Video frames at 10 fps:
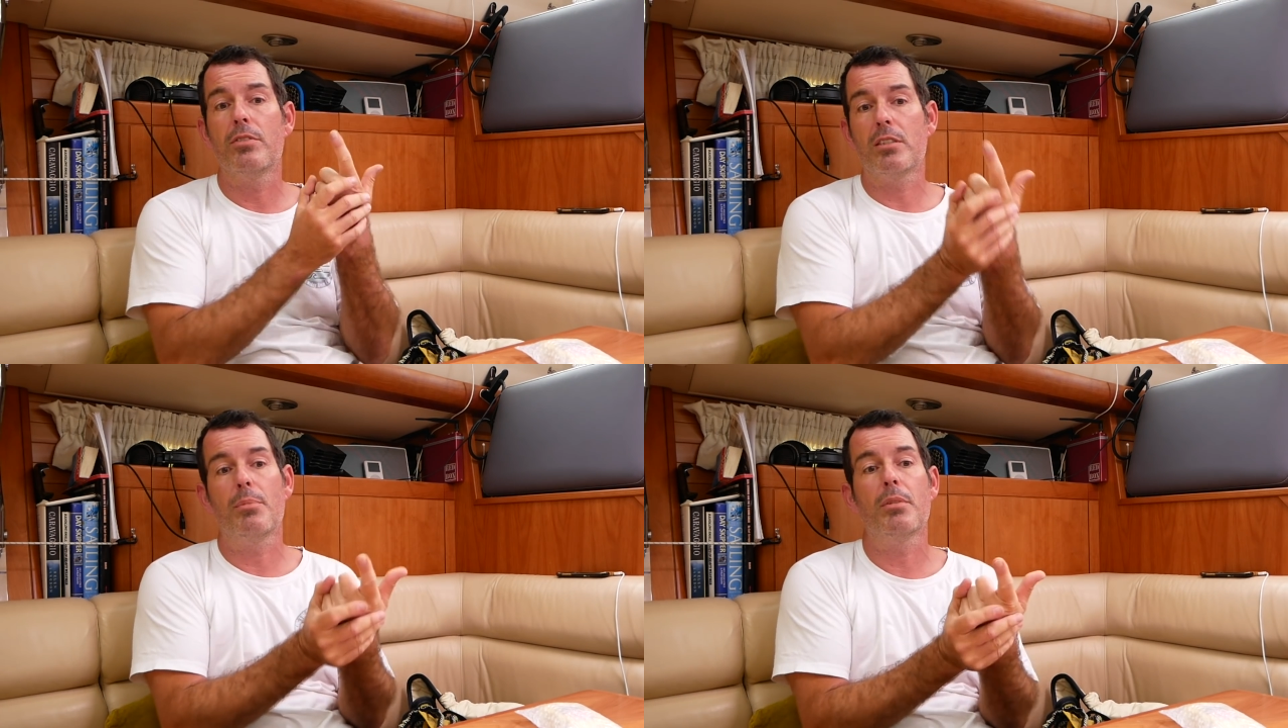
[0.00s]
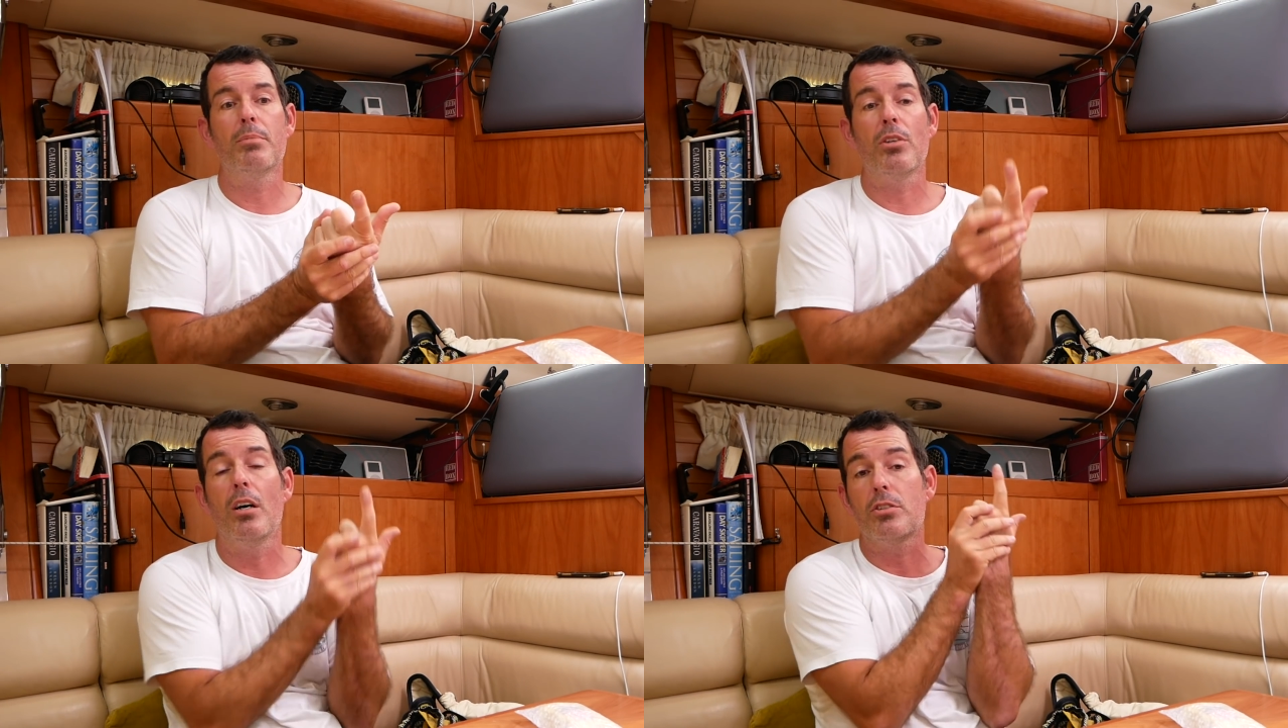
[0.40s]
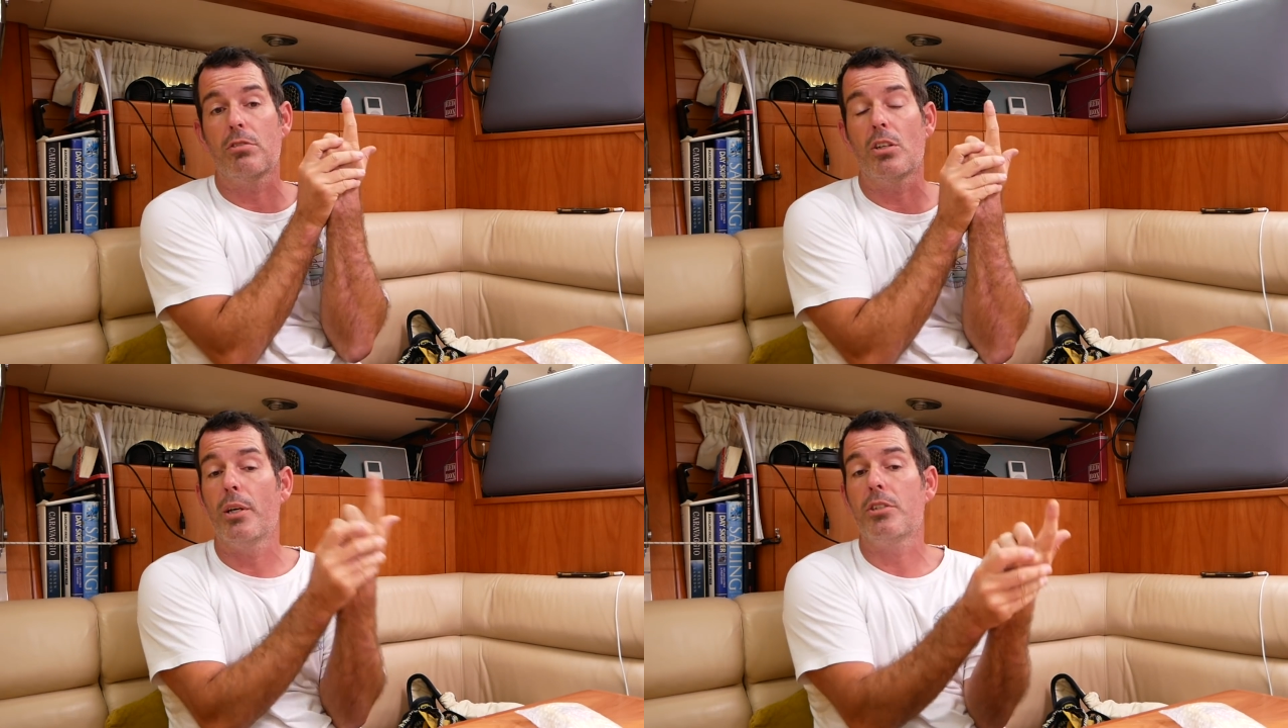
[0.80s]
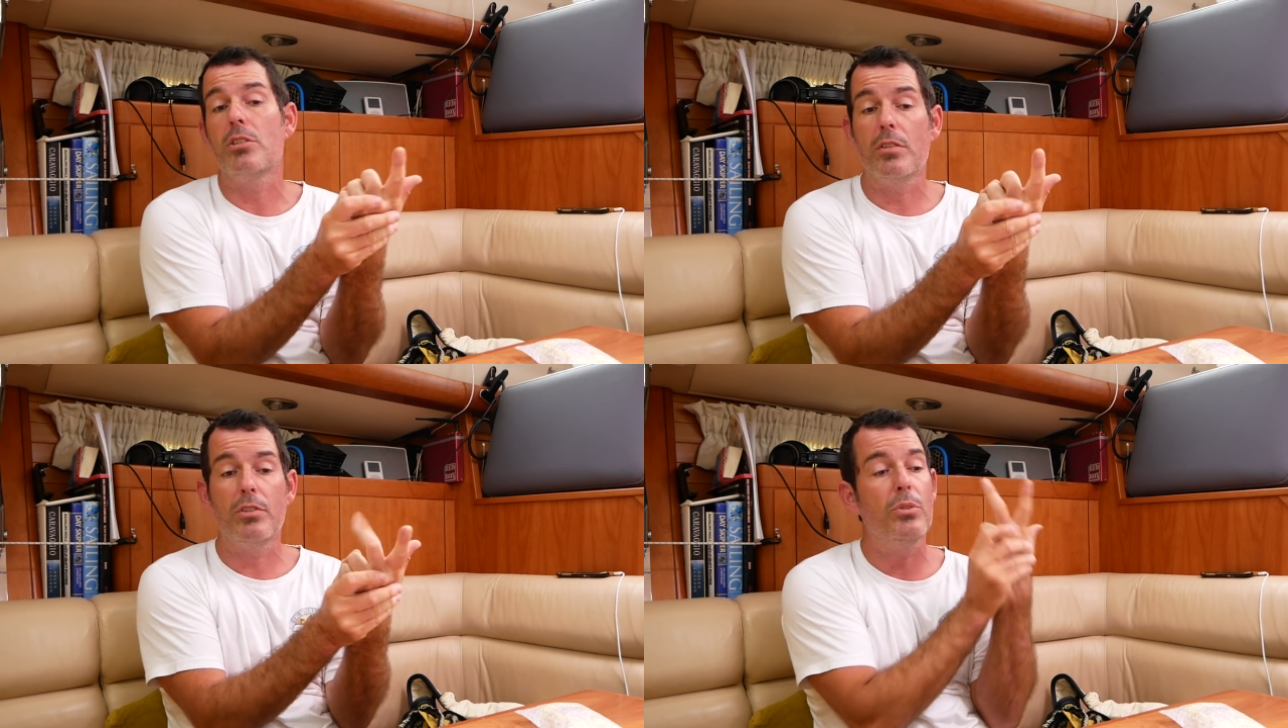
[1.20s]
some of them answering
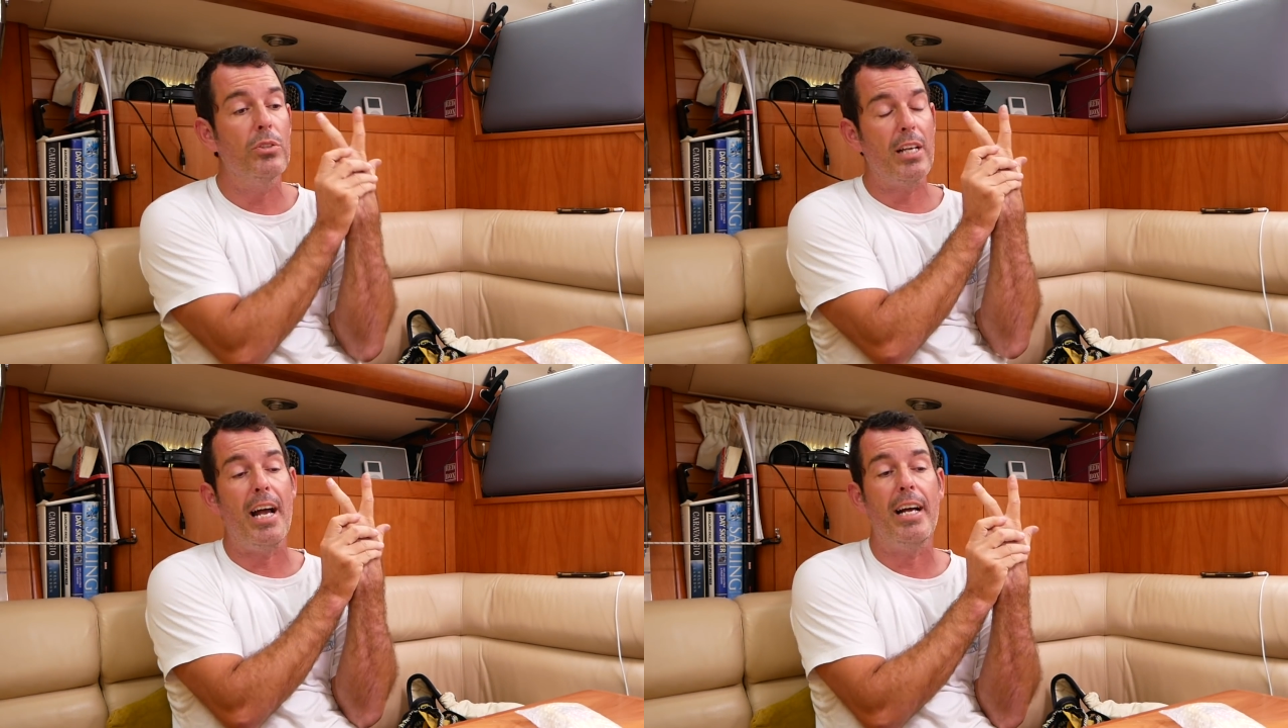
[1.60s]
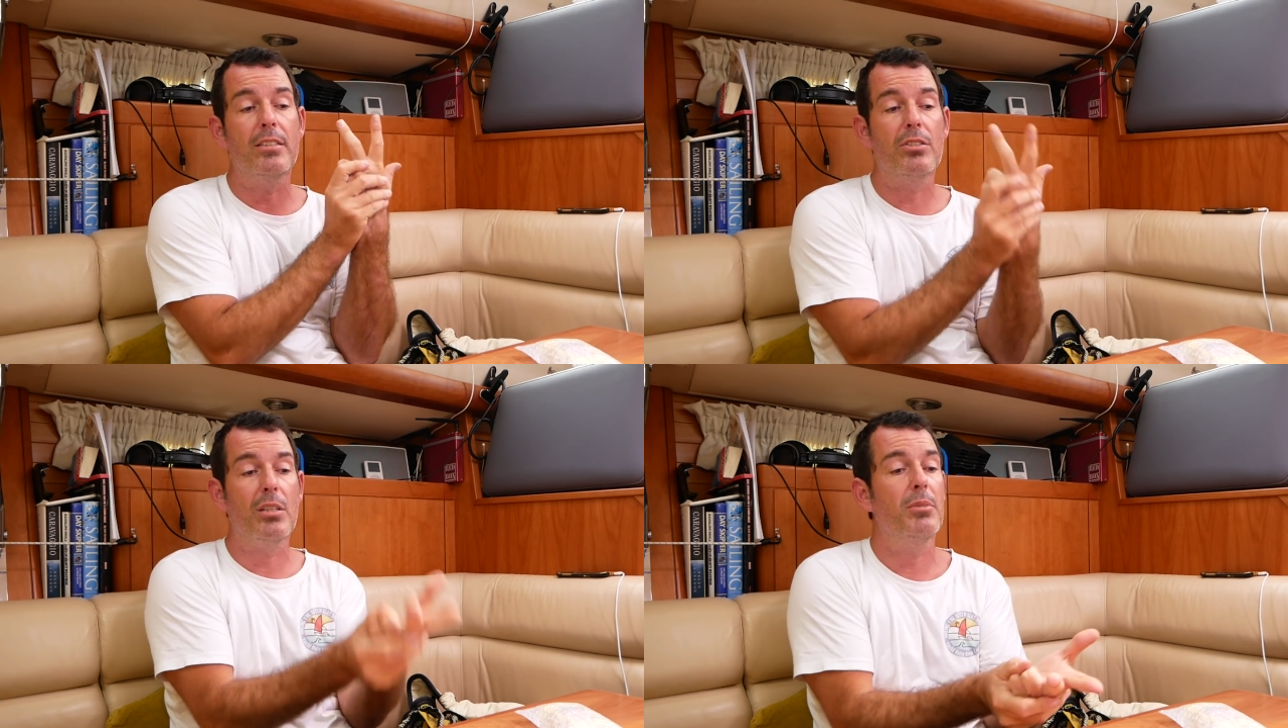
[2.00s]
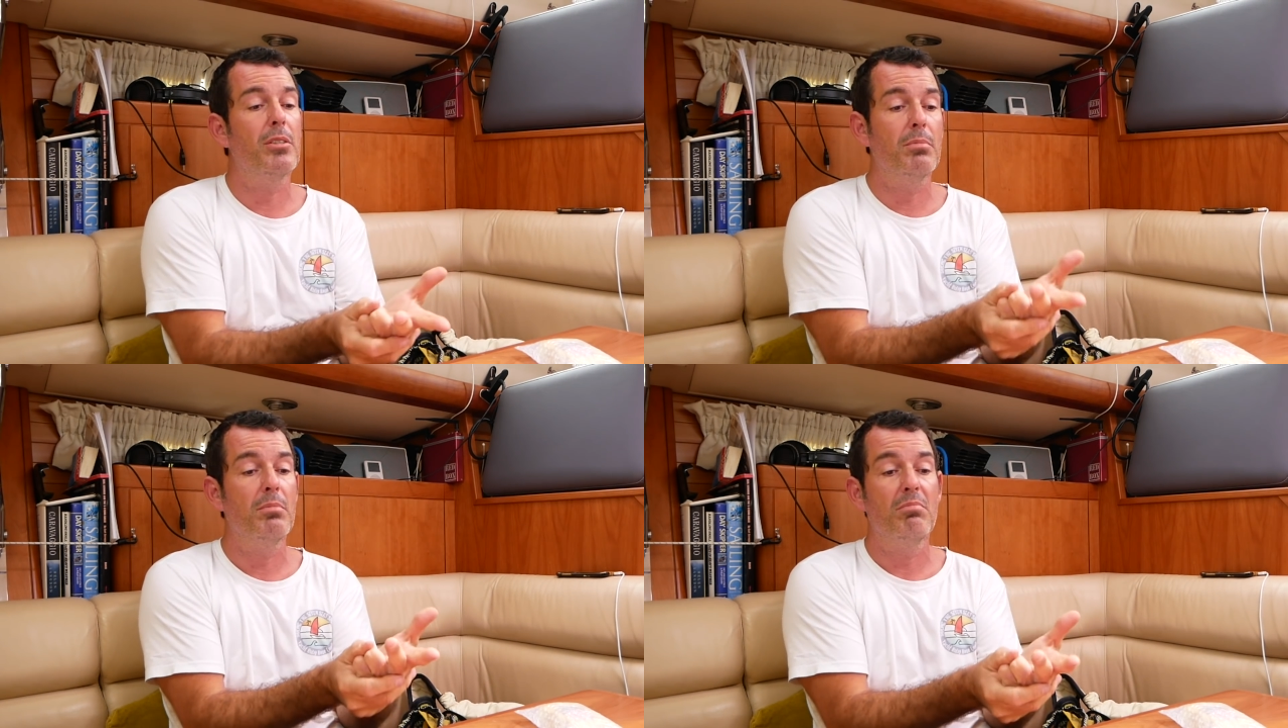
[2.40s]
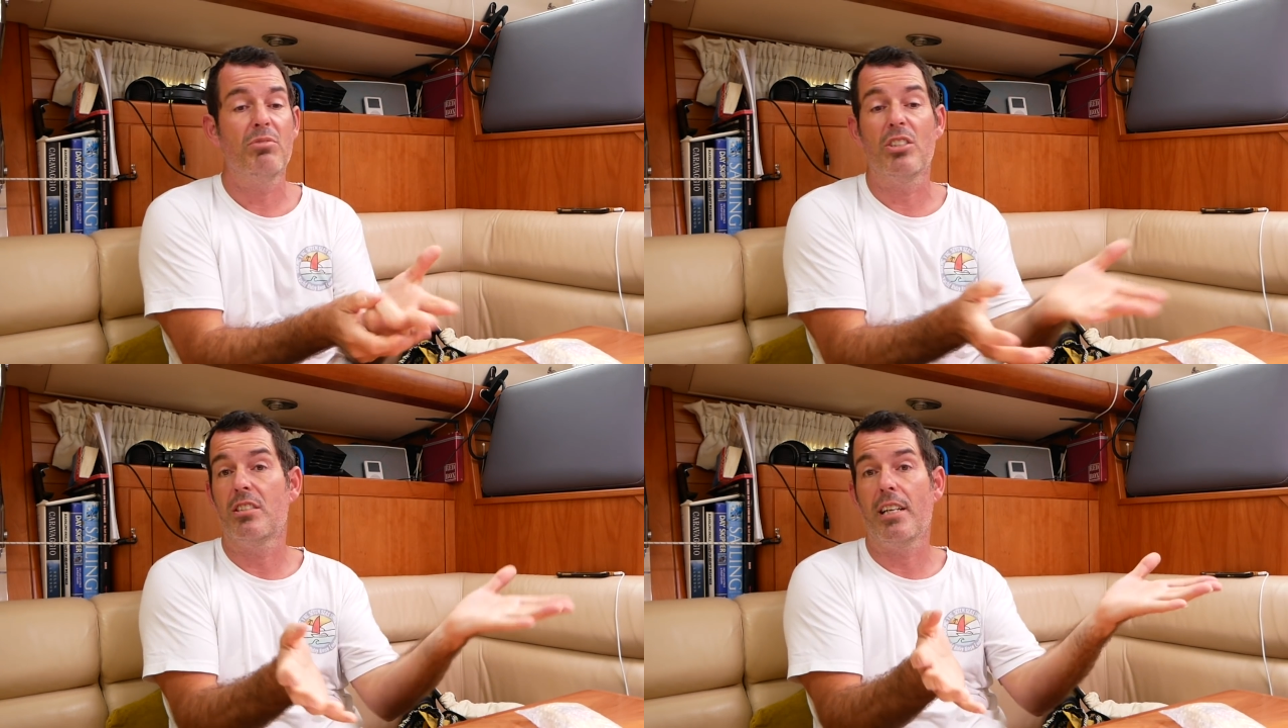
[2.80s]
questions of yours, and some of them
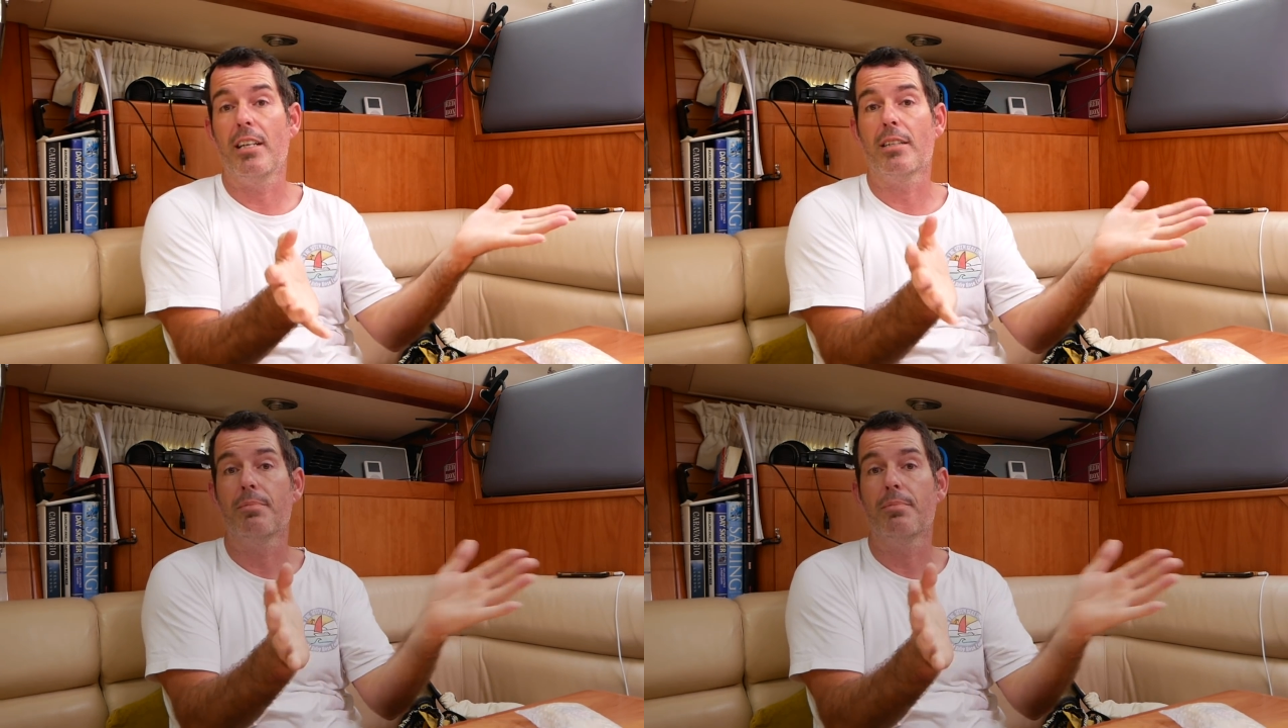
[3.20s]
just sailing.